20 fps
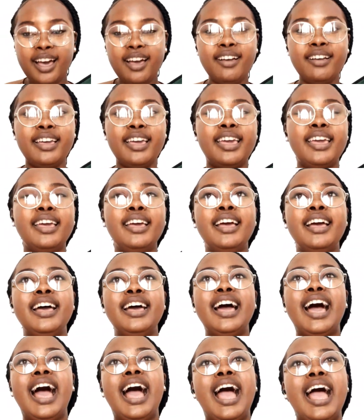Okay.
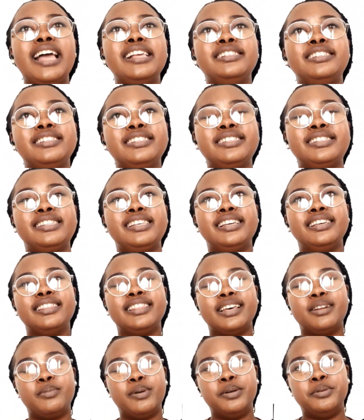I just think
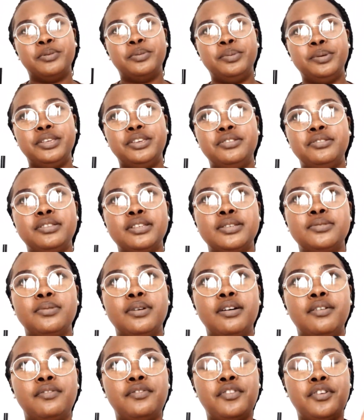that one would be cute as
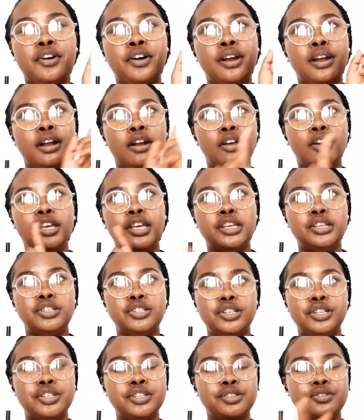well for a
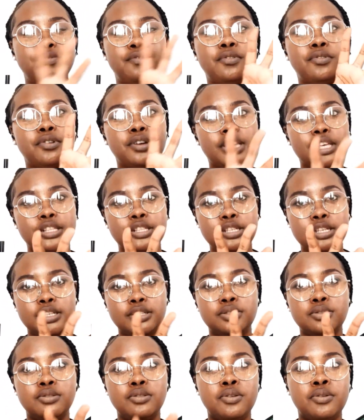location for
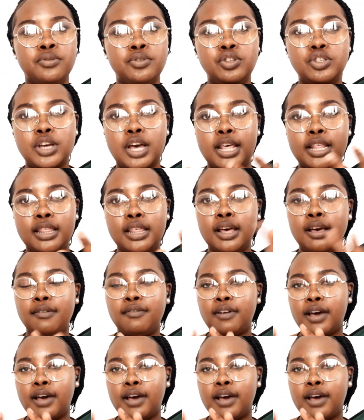getting to know each other,